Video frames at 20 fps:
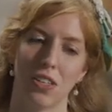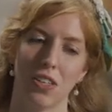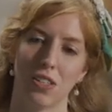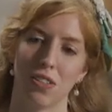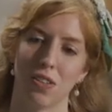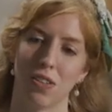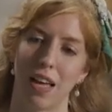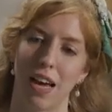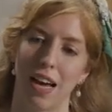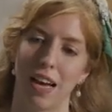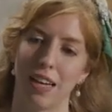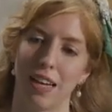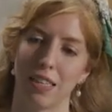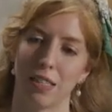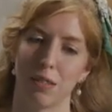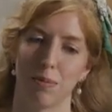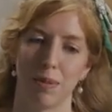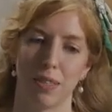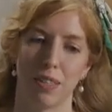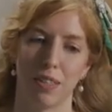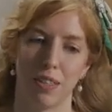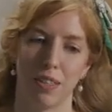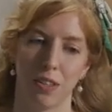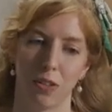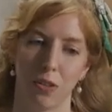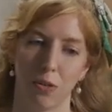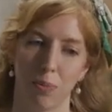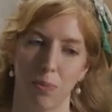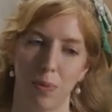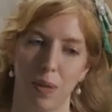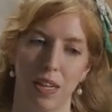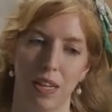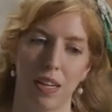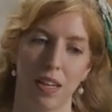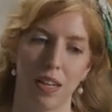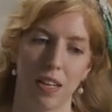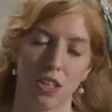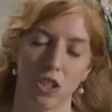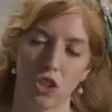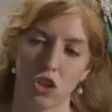So that has been a little bit
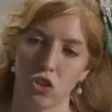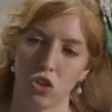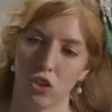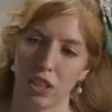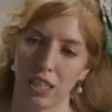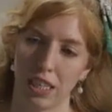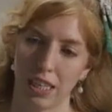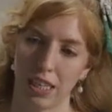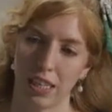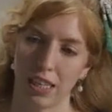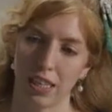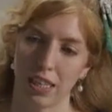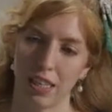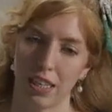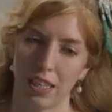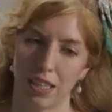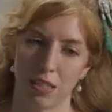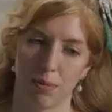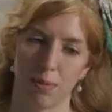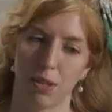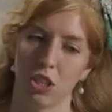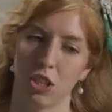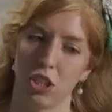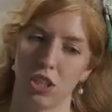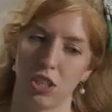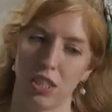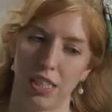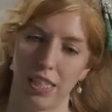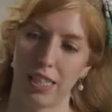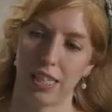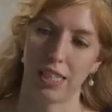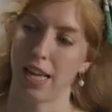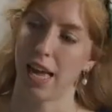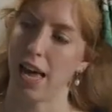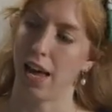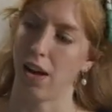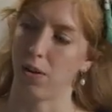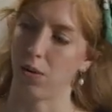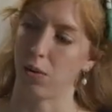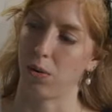tricky, especially
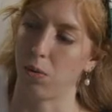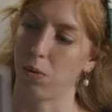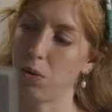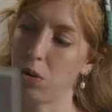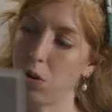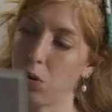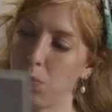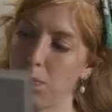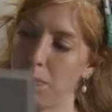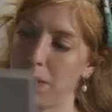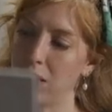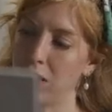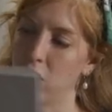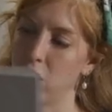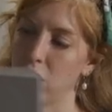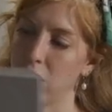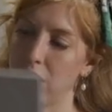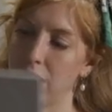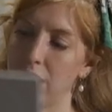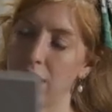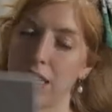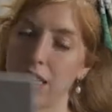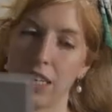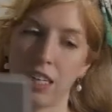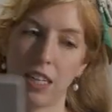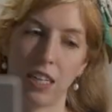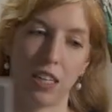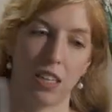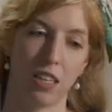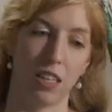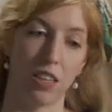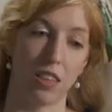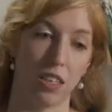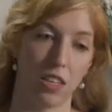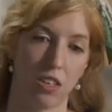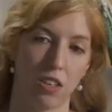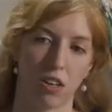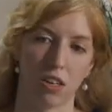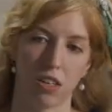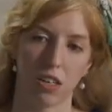how you mentioned getting the
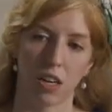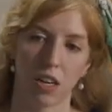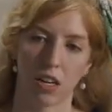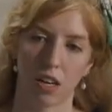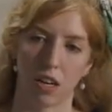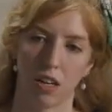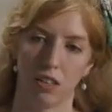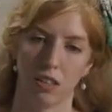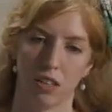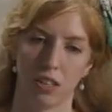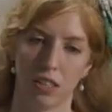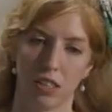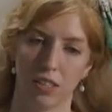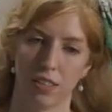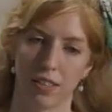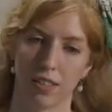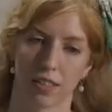dark colors